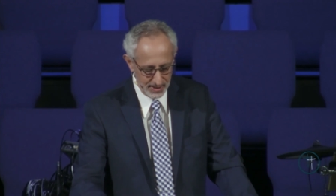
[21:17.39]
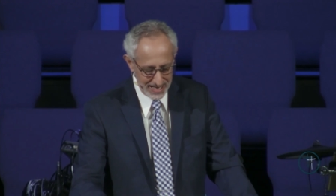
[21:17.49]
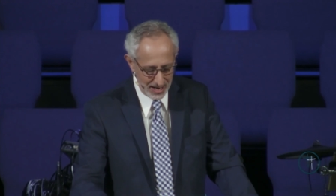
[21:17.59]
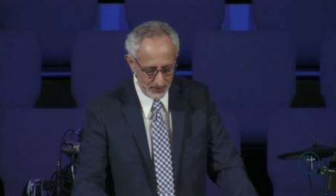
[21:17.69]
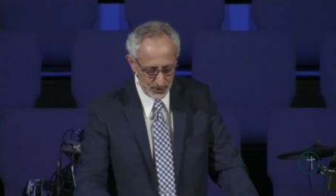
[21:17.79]

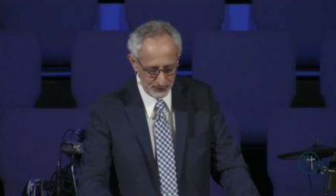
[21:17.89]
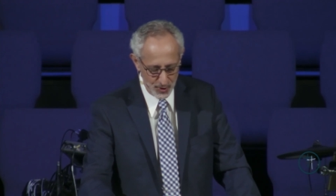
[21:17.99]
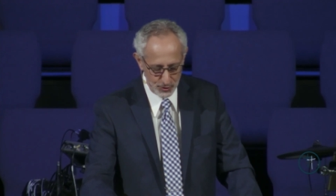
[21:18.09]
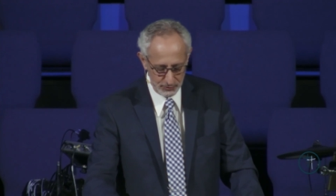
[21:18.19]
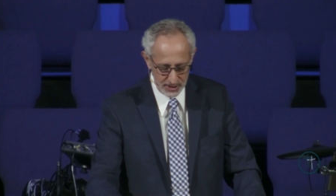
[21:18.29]
Now, the
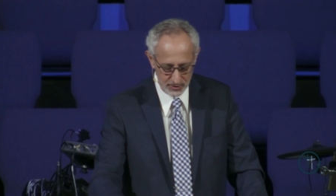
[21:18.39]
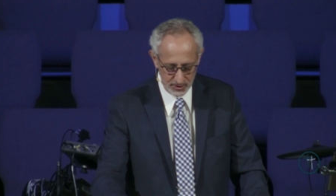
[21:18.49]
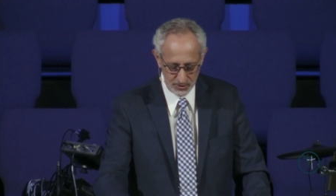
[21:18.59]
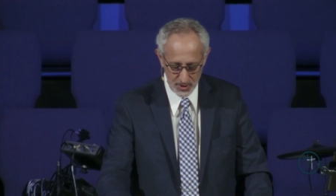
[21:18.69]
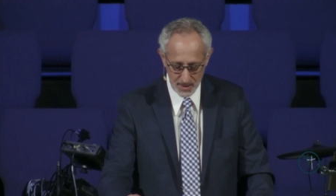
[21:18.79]
first
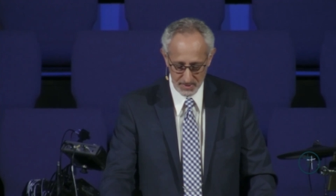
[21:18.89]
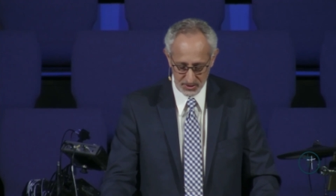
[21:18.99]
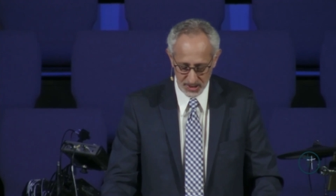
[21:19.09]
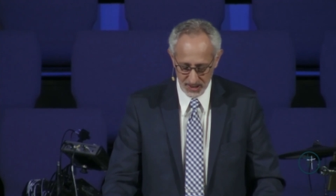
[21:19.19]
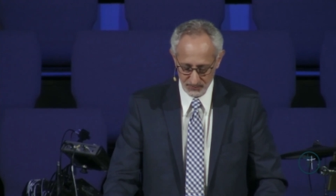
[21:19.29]
reason the
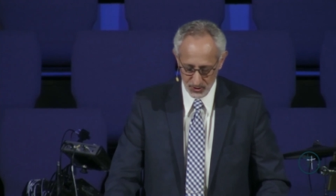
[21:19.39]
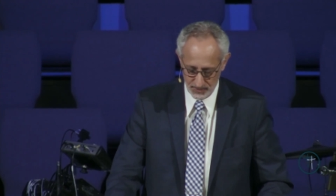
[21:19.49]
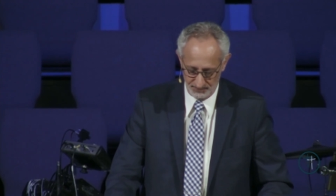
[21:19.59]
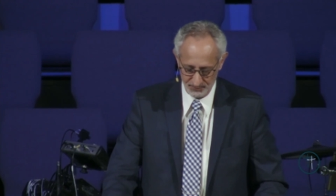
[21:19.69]
psalmist gives